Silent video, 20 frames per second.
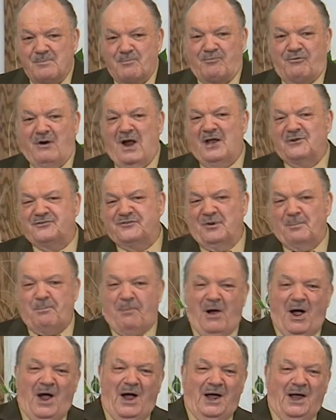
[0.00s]

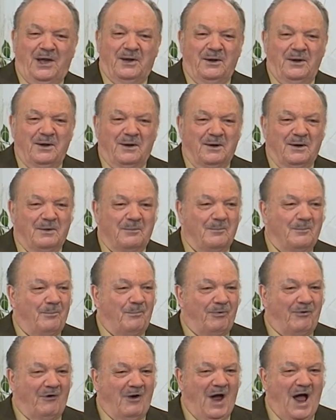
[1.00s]
prosopon,
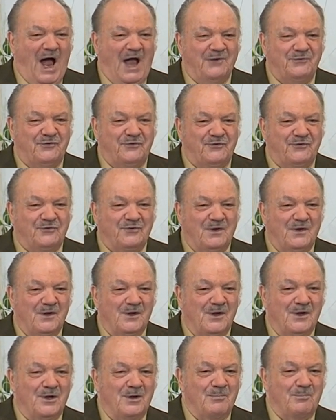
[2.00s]
pros,
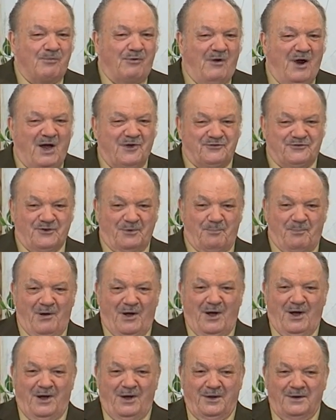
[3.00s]

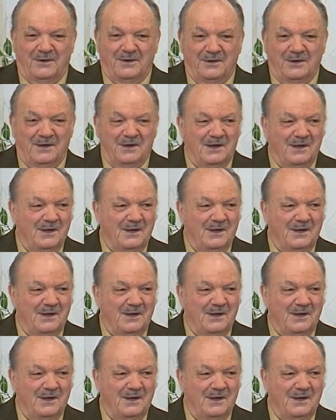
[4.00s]
prosopon.